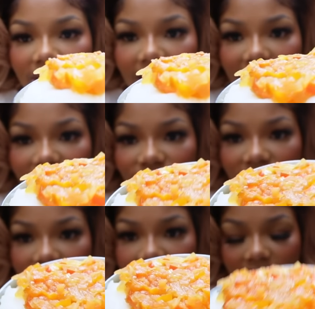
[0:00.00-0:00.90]

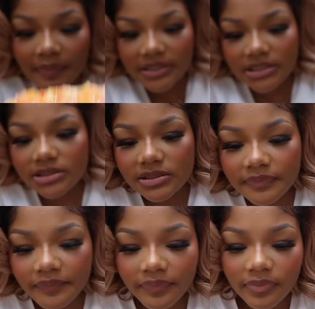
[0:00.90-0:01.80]
Gravy. Tomatoes.
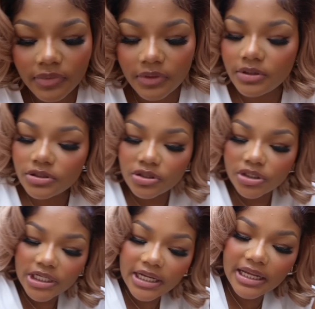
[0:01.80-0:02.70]
This is
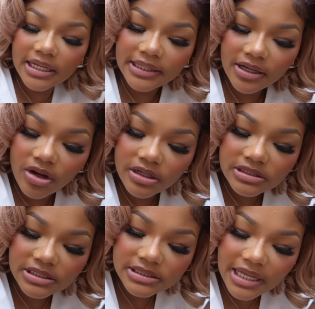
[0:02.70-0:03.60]
not chakalak. Thank God
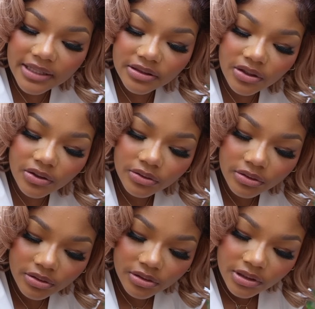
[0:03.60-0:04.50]
it's a side though.
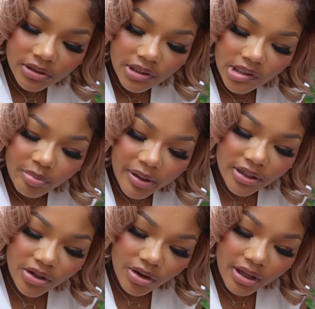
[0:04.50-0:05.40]

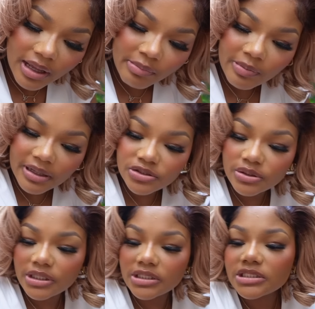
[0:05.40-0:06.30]
But yo, I'm about to
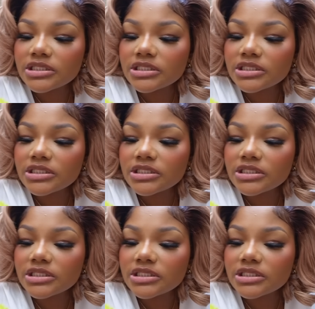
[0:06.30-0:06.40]
end.